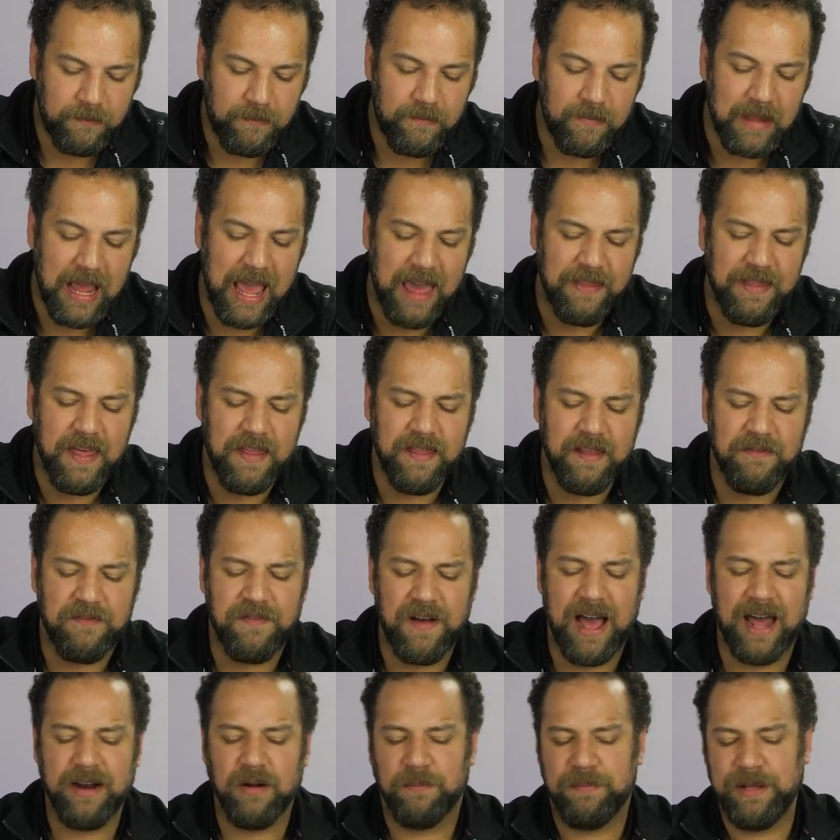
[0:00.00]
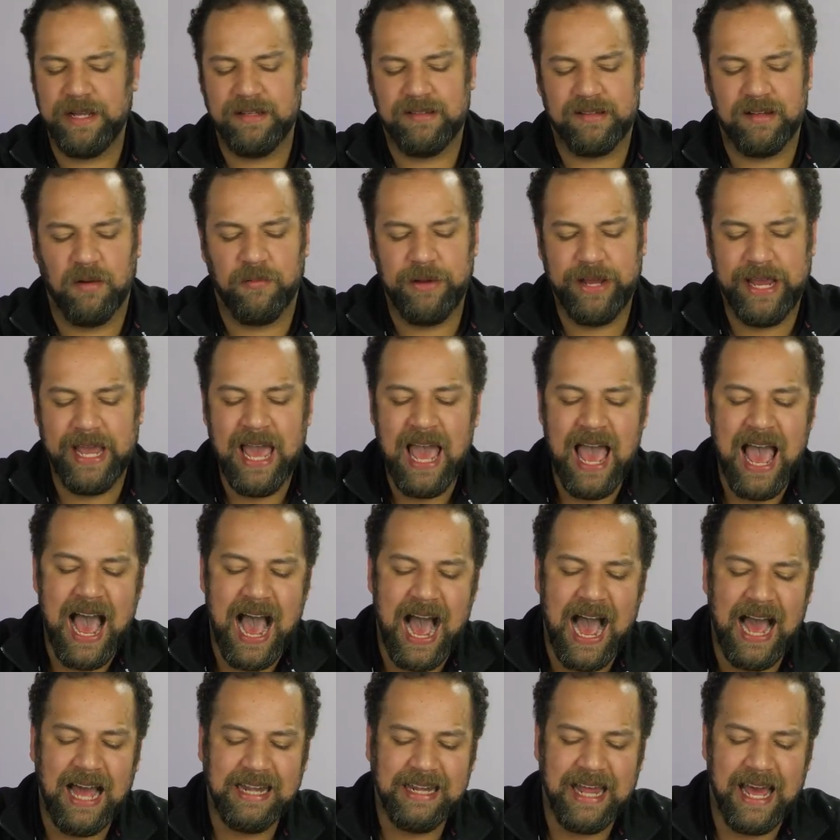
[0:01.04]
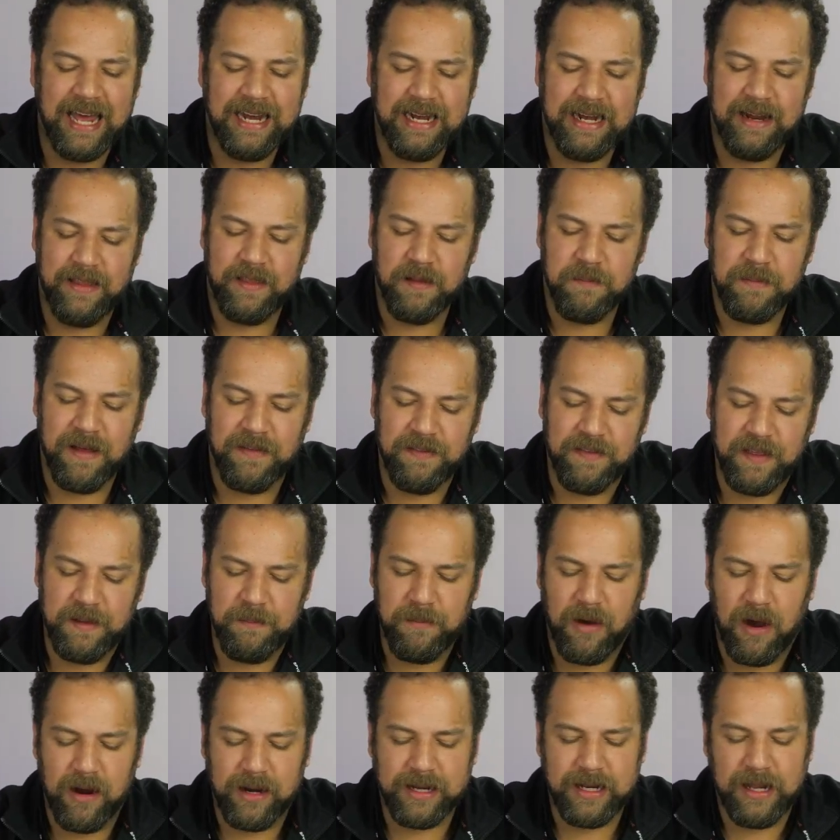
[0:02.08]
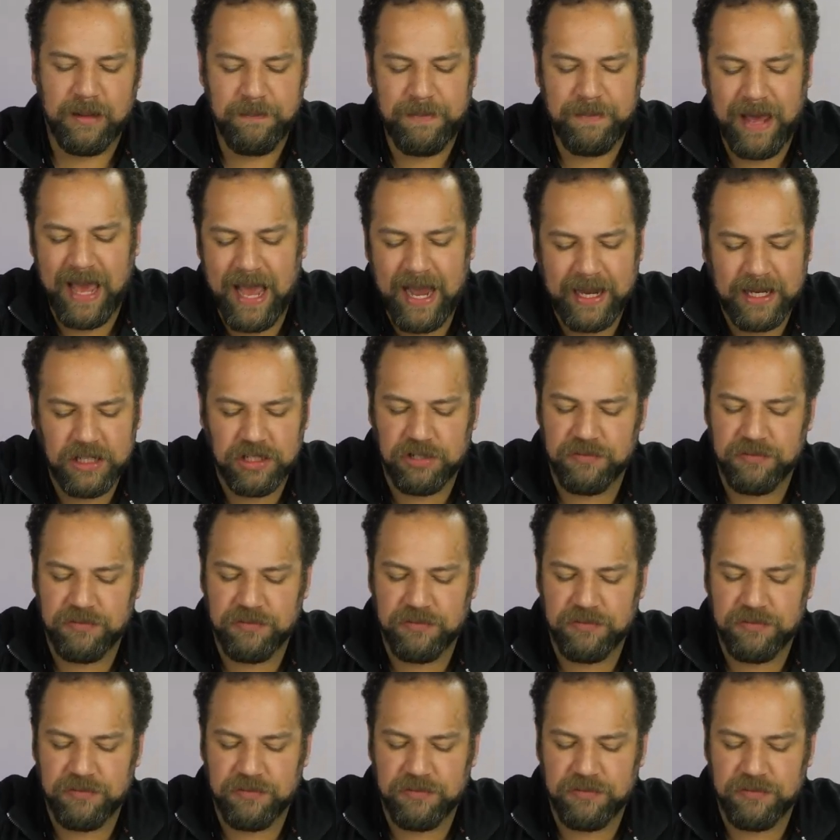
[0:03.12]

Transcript: And then the final piece that we highlighted in the monthly marketing package,